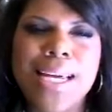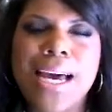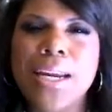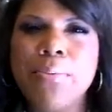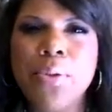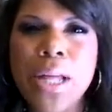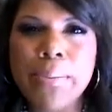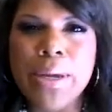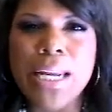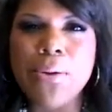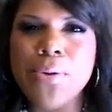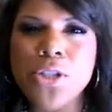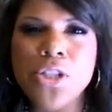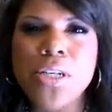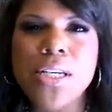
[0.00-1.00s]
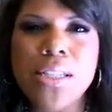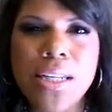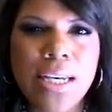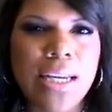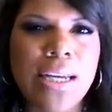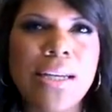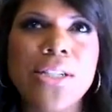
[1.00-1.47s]
unemployment. It was just
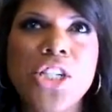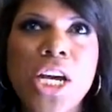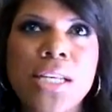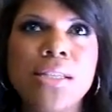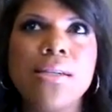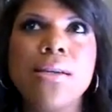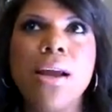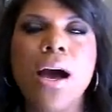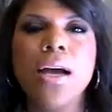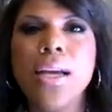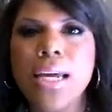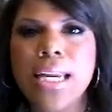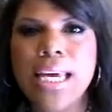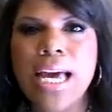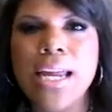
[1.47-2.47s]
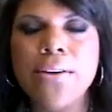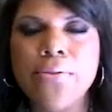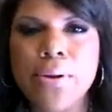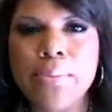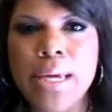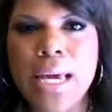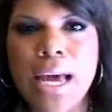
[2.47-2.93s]
not going to cut it
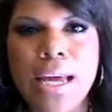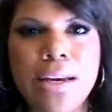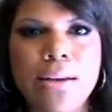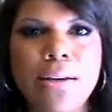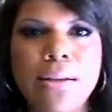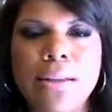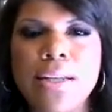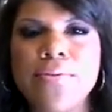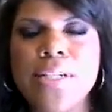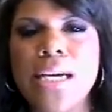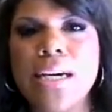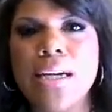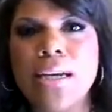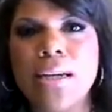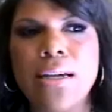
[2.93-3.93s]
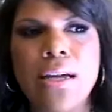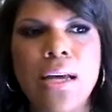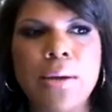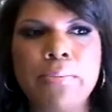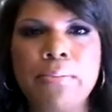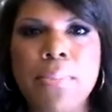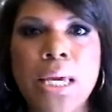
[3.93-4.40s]
for me. I lived at a
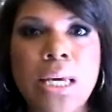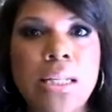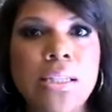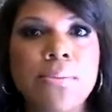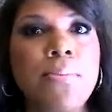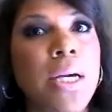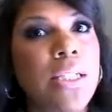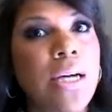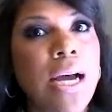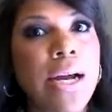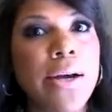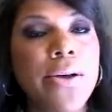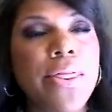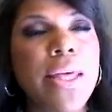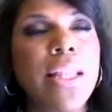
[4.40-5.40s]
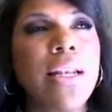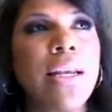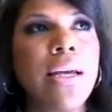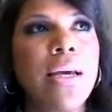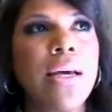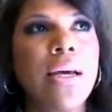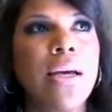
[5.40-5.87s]
means much higher
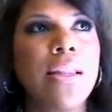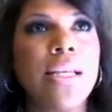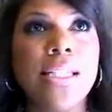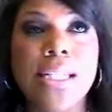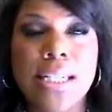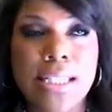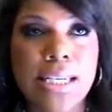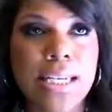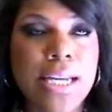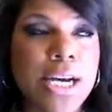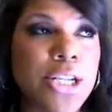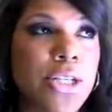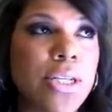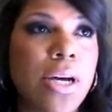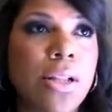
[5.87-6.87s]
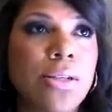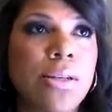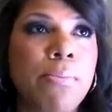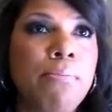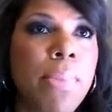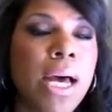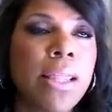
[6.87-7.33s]
than the $1,600
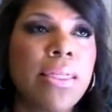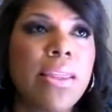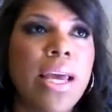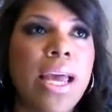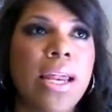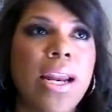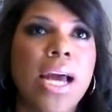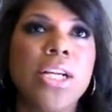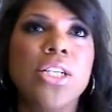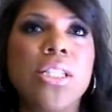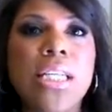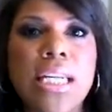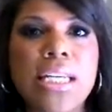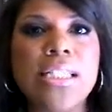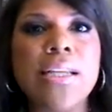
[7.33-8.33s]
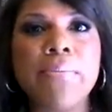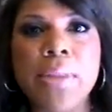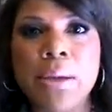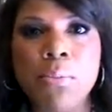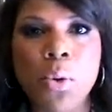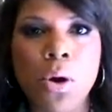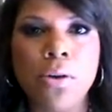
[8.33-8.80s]
a month, and I just needed
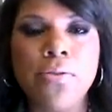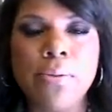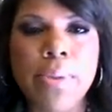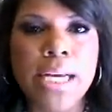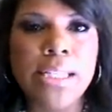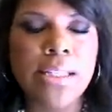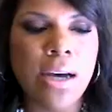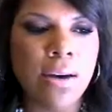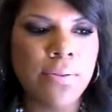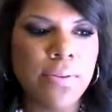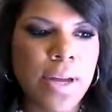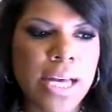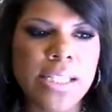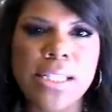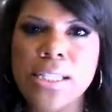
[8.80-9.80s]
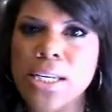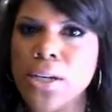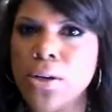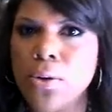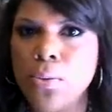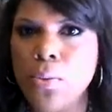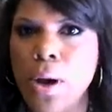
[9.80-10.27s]
something more for myself. As a
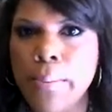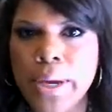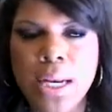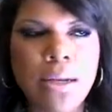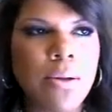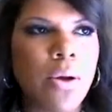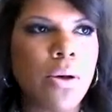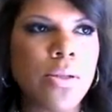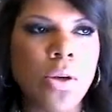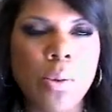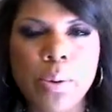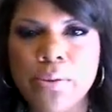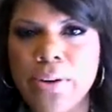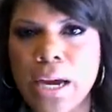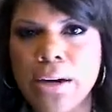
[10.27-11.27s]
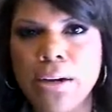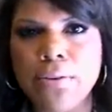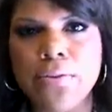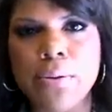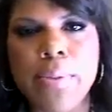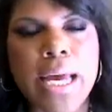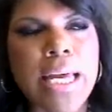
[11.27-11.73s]
single woman, sole provider
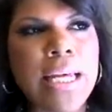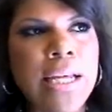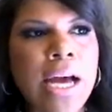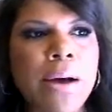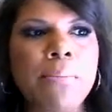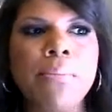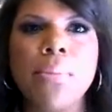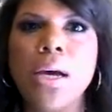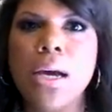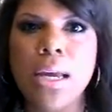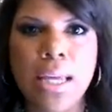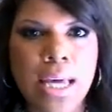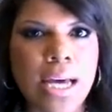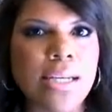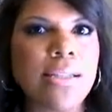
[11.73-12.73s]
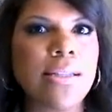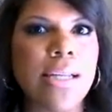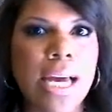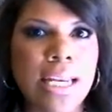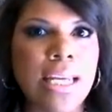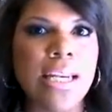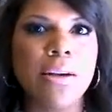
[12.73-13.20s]
for my income, yes,
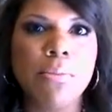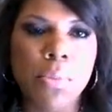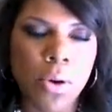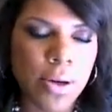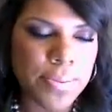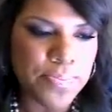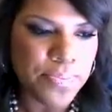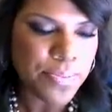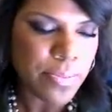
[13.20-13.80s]
I needed more.